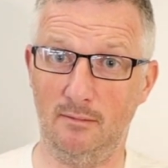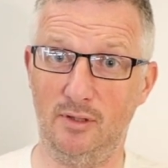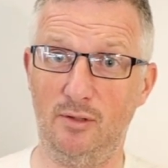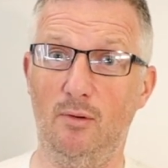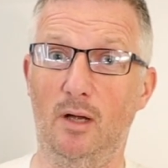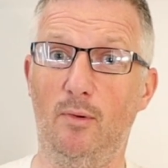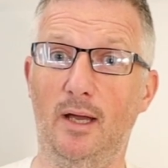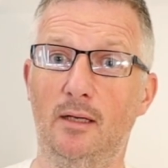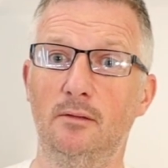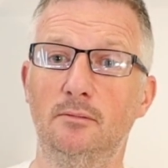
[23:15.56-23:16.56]
do I
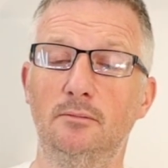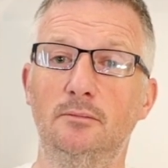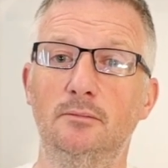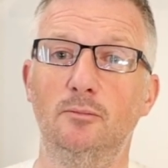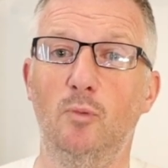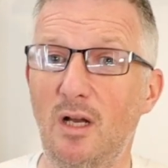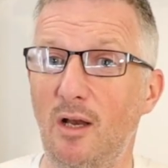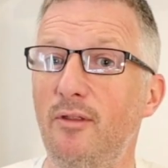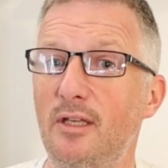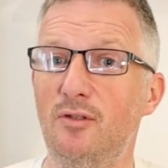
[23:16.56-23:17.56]
wear? What
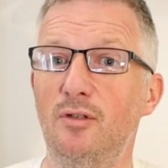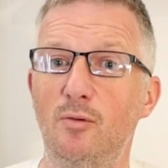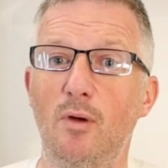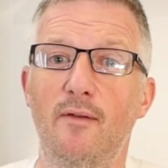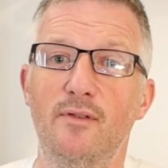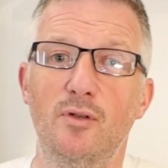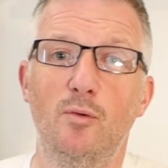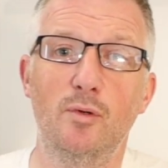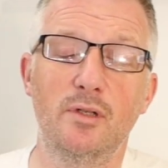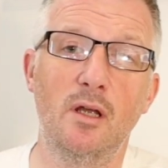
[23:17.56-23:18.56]
clothing should you wear for
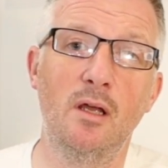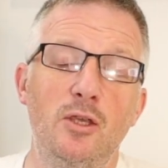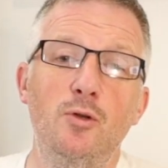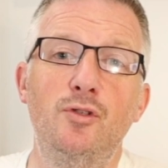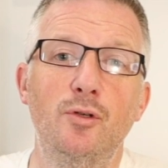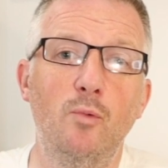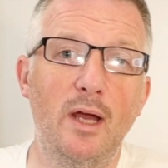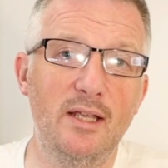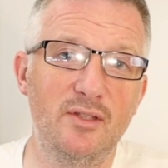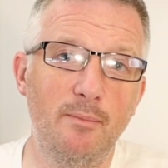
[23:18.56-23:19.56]
saltwater? You should
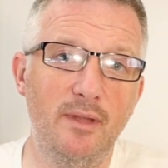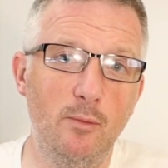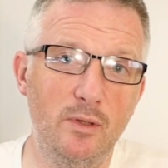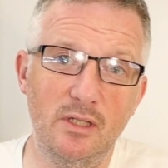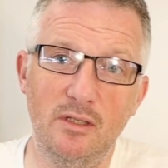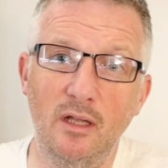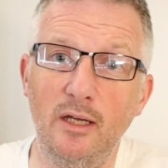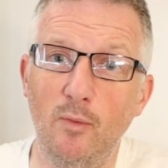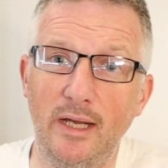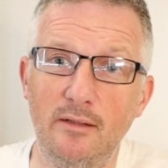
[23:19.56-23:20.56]
wear something which is
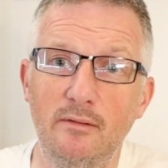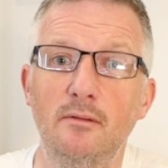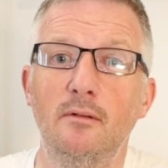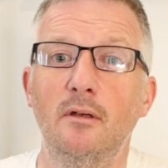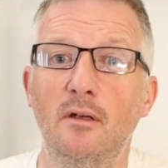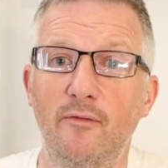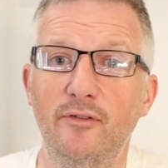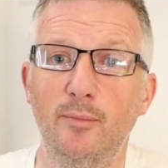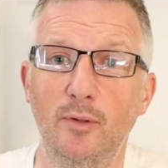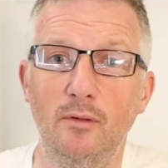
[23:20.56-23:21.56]
lightweight,
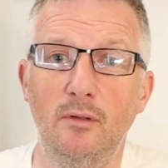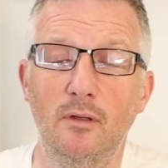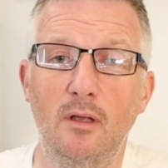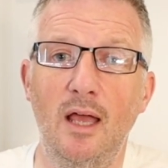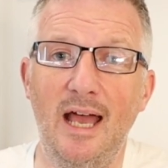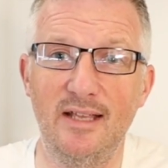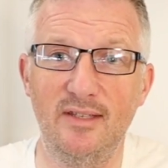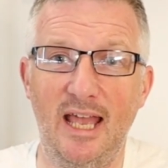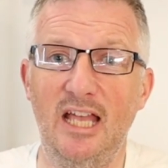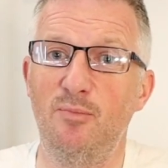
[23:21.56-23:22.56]
comfortable,
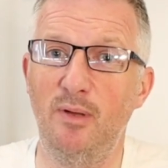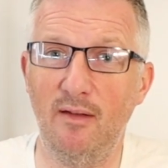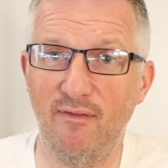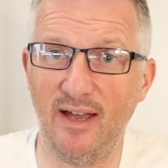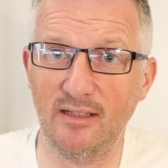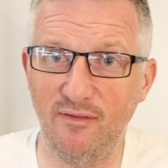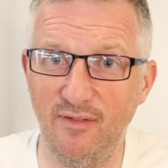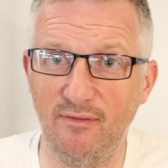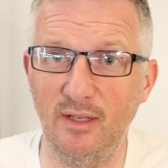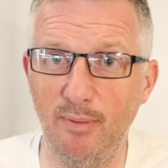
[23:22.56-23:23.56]
has SPF factor
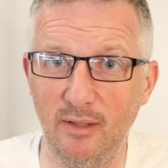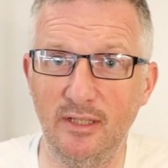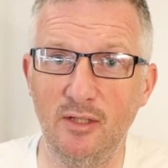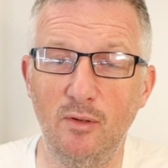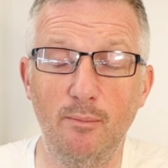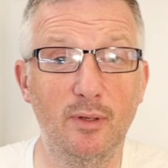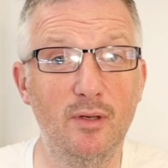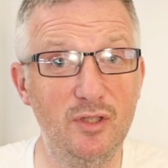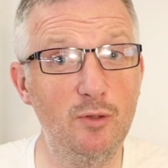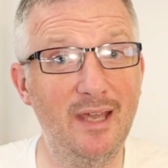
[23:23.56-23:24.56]
50 built into it
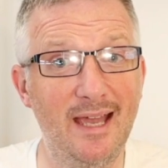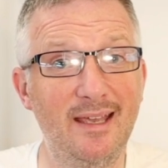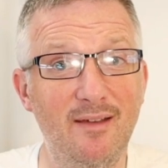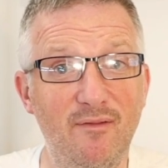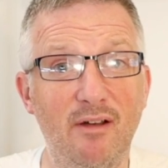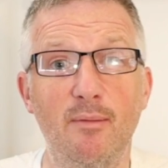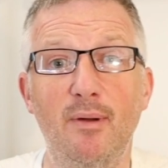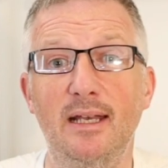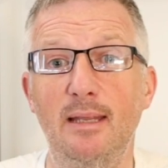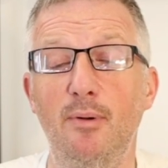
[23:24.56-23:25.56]
because you can get very
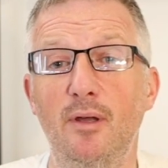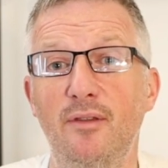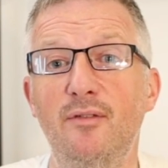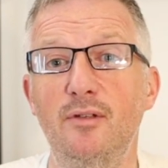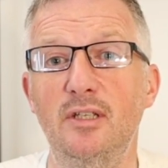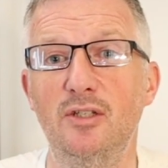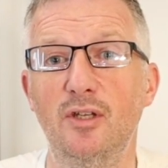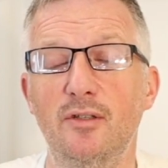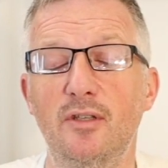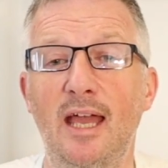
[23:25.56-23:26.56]
badly burnt through
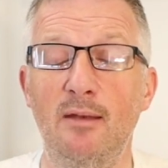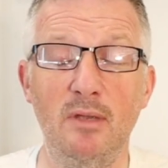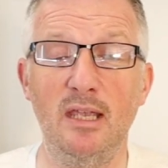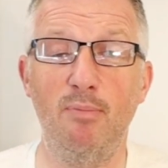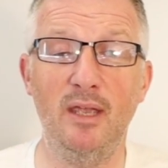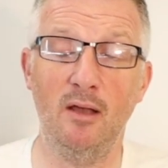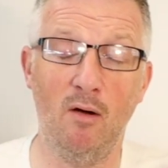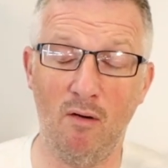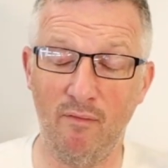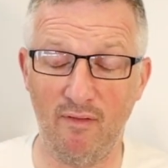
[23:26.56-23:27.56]
t-shirts. And me being
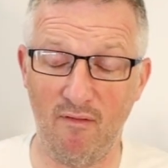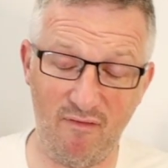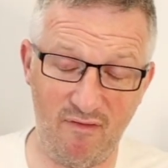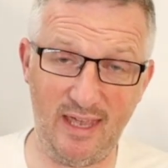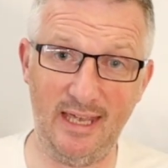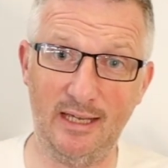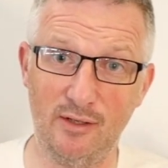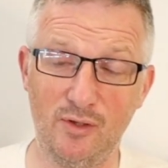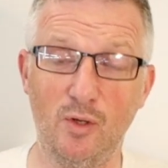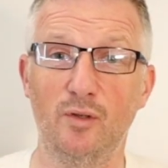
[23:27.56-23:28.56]
of
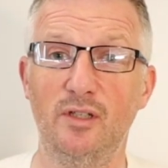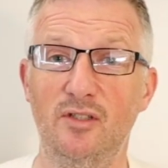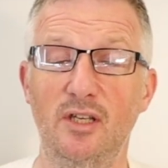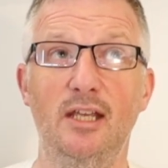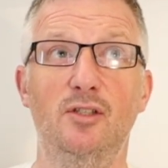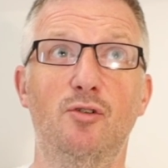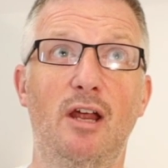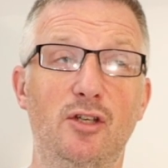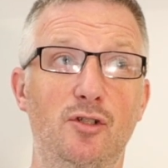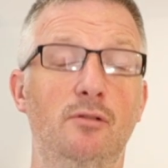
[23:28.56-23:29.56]
vague Scottish
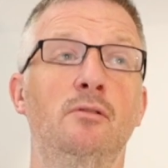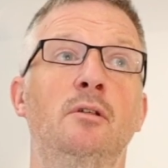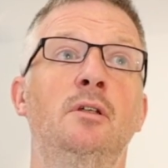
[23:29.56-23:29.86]
extraction,